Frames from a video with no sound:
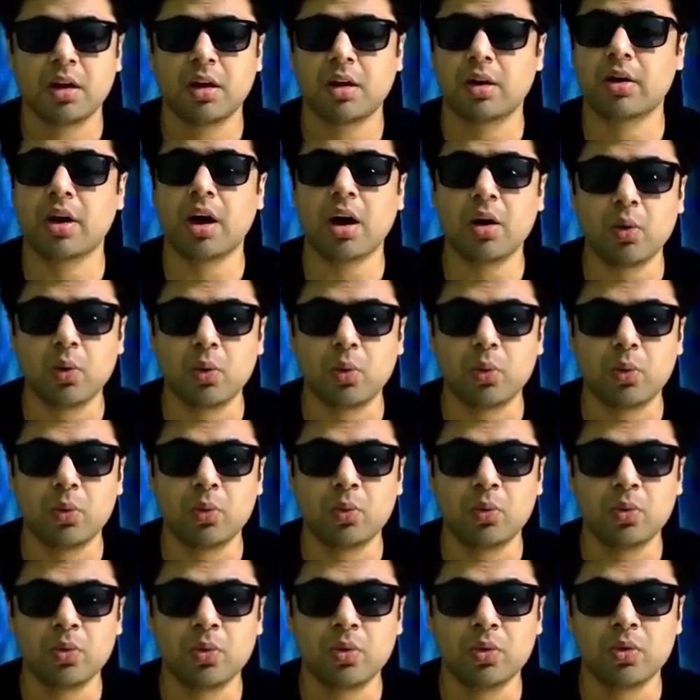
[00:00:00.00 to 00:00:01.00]
Rahu
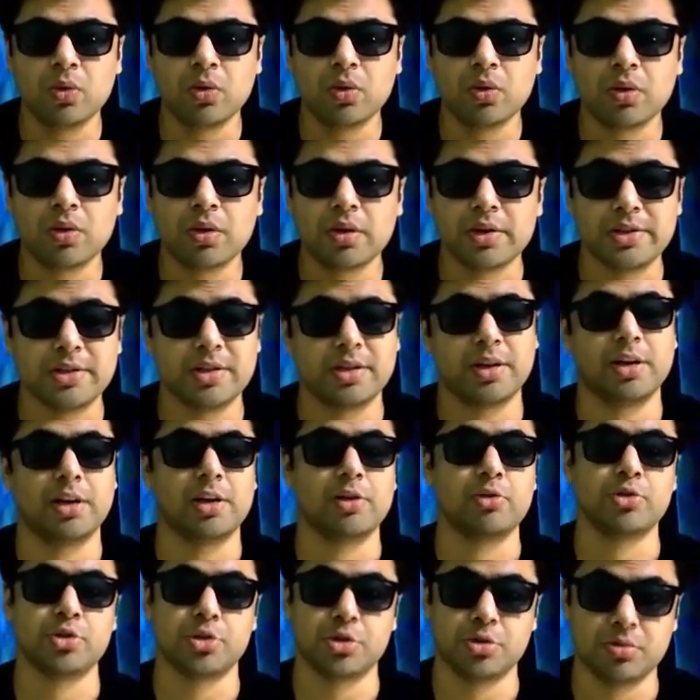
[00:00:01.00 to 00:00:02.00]
is an
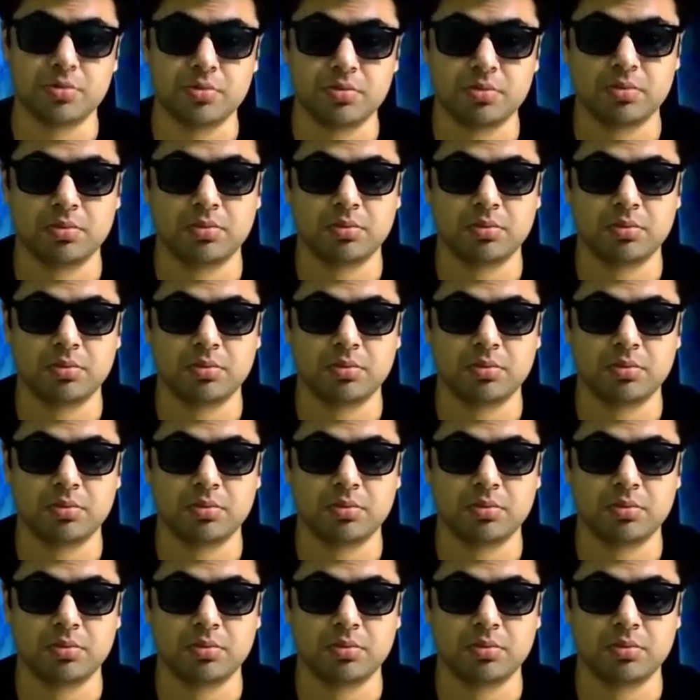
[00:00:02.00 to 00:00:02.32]
illusion.